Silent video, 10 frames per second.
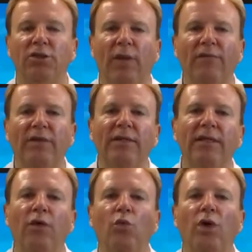So
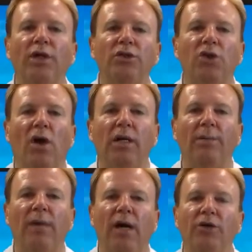everything that we're going to talk
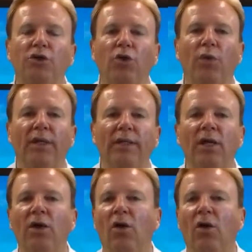about during